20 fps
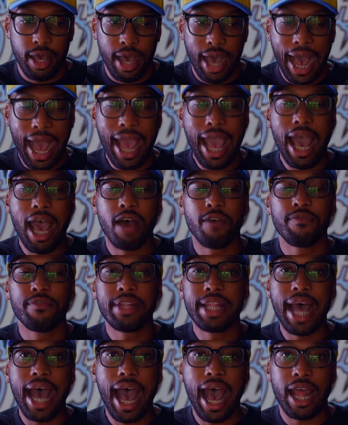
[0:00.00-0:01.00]
I have
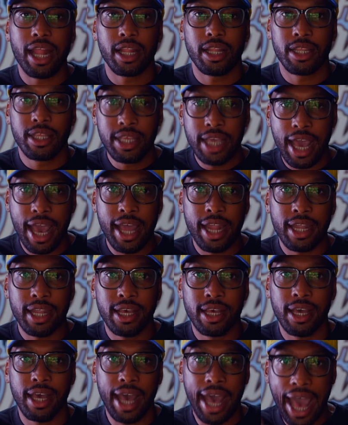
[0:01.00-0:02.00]
not yet
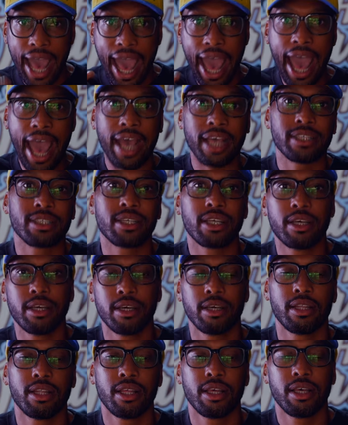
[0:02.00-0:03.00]

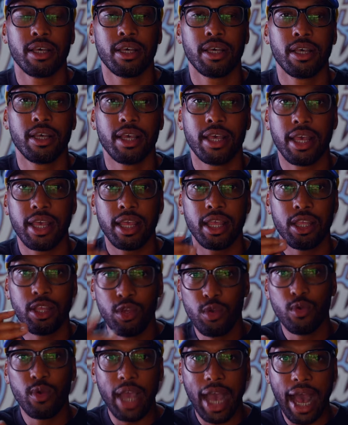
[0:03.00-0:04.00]
asked
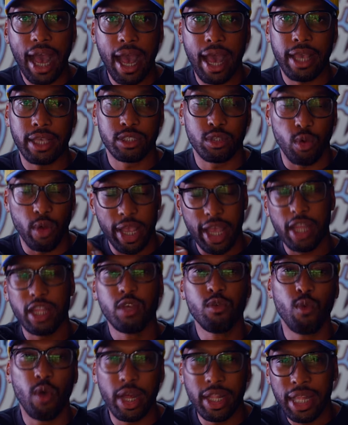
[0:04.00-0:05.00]
you guys or
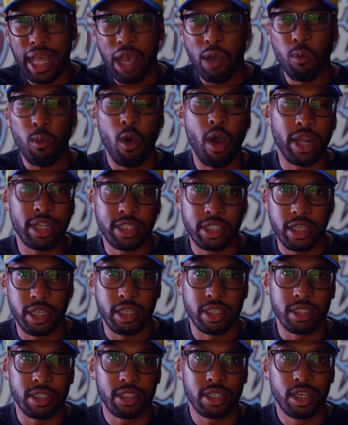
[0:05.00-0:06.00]
anyone that
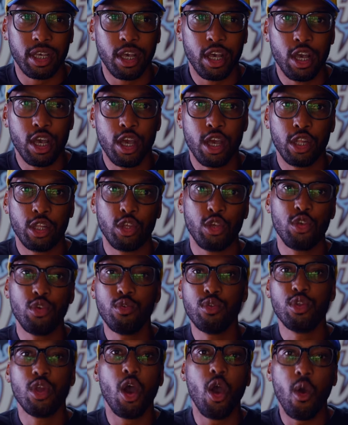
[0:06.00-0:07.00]
watches, do you
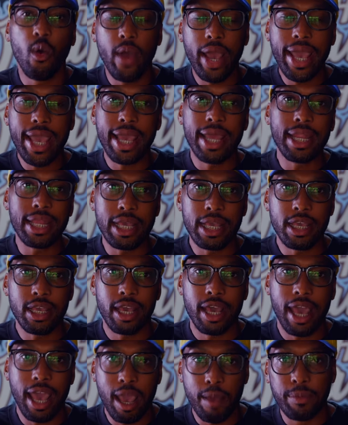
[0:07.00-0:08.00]
know
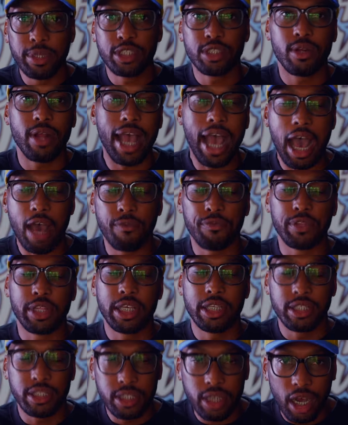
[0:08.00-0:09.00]
any amateur
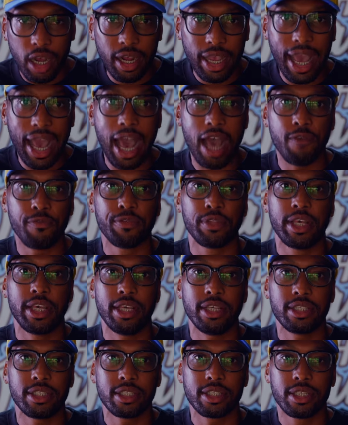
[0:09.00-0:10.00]
athletes, young
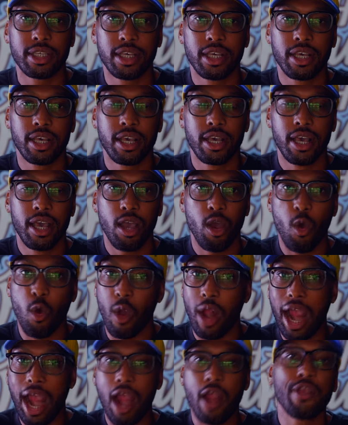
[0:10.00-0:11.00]
athletes,
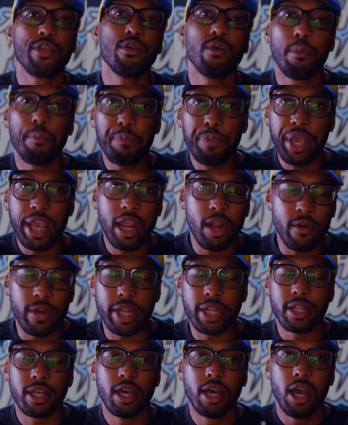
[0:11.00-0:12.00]
or are you a
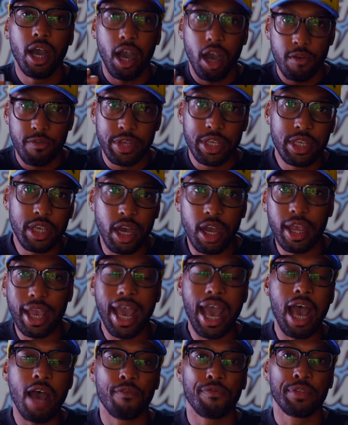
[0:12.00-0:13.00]
parent of a young
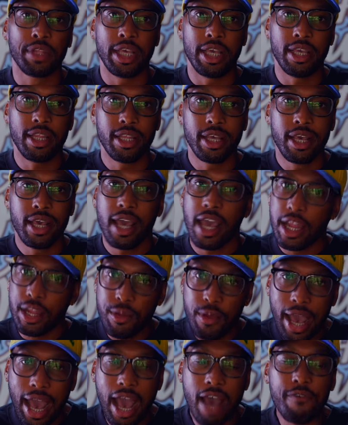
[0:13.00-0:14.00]
athlete and you
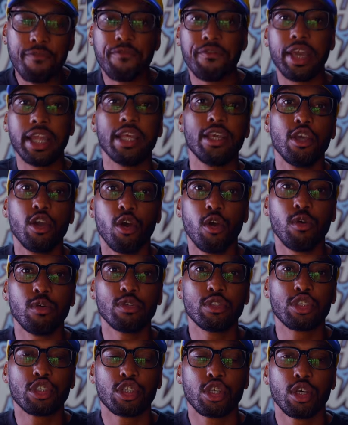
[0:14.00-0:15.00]
have
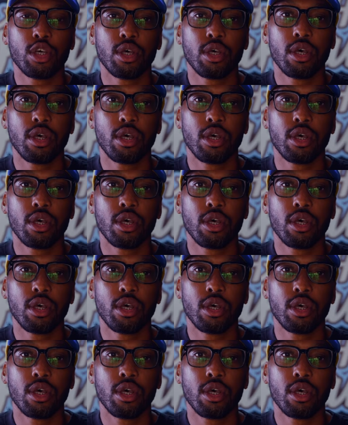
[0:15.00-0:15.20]
videos